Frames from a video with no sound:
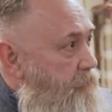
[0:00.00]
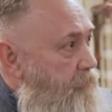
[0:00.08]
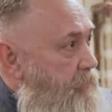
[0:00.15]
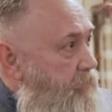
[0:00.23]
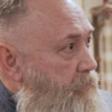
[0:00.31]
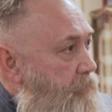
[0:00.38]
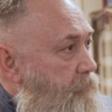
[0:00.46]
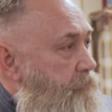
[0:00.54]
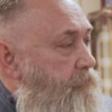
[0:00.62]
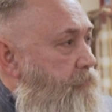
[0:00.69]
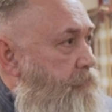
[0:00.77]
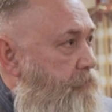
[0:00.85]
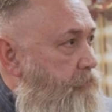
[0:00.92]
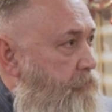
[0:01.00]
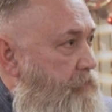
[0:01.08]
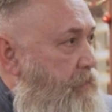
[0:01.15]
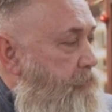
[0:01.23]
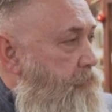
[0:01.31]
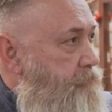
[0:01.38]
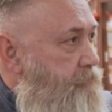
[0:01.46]

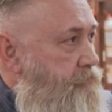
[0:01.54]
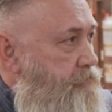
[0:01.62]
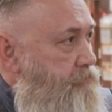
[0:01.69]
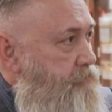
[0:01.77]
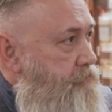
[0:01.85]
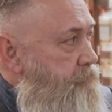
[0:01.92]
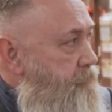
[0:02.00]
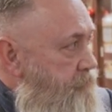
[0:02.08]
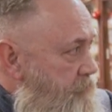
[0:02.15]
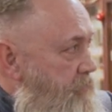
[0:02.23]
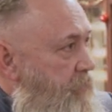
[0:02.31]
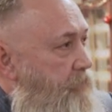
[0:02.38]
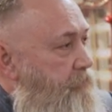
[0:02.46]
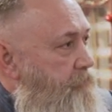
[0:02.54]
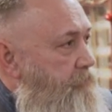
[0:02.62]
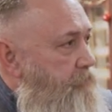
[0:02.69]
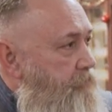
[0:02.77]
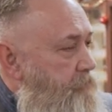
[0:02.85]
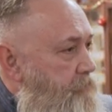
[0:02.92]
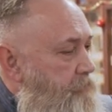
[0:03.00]

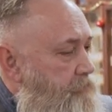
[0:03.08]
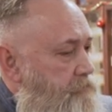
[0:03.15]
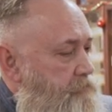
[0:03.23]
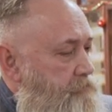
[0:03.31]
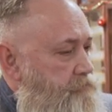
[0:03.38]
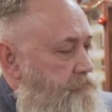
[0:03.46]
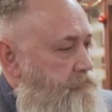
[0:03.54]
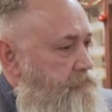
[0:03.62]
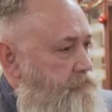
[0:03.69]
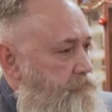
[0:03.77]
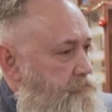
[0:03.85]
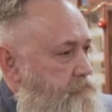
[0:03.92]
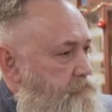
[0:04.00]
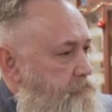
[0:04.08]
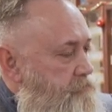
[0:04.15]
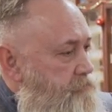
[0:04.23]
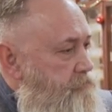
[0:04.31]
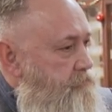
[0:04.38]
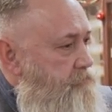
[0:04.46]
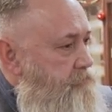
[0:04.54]

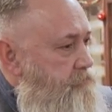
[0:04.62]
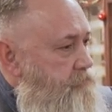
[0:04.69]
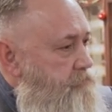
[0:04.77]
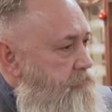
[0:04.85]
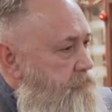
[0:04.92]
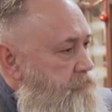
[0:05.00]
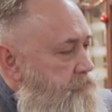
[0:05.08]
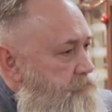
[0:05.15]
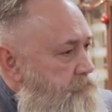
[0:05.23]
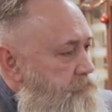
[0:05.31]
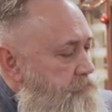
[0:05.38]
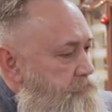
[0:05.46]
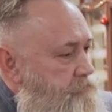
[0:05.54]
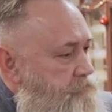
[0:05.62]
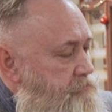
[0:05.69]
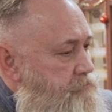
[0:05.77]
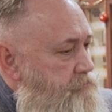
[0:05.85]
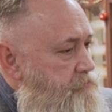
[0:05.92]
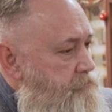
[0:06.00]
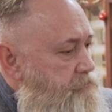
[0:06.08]

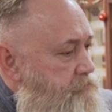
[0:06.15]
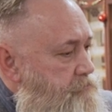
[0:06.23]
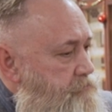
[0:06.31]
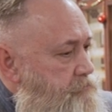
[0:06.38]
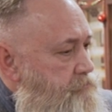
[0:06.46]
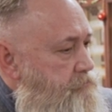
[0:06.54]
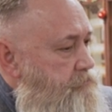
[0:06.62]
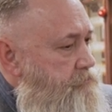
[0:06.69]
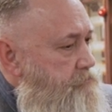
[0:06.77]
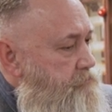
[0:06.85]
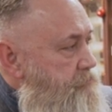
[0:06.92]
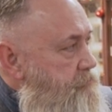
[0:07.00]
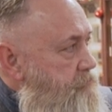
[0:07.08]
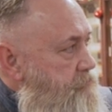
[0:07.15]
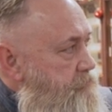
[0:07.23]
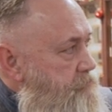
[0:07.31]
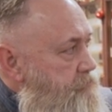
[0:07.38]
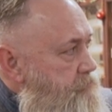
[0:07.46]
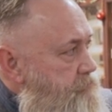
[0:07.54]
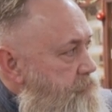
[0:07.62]

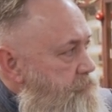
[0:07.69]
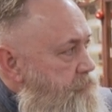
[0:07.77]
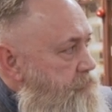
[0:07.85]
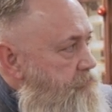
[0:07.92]
(silent)